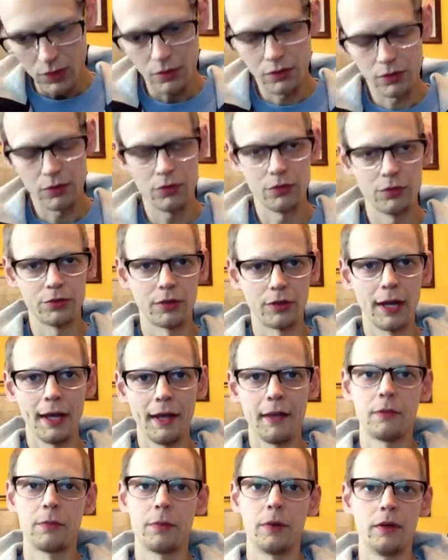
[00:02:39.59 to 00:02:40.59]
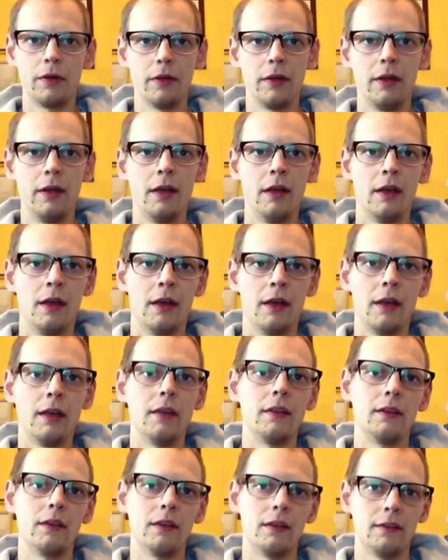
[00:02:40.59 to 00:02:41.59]
The social gospel
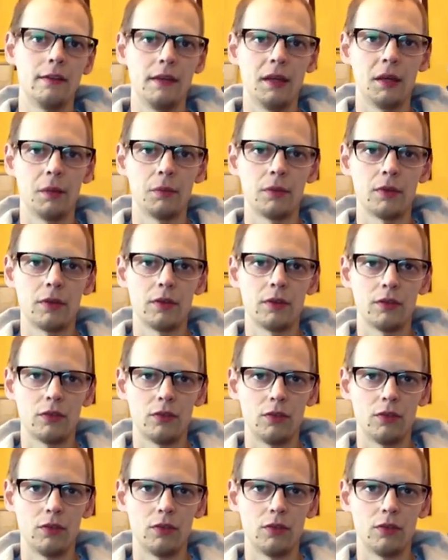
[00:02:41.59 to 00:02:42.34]
is an attempt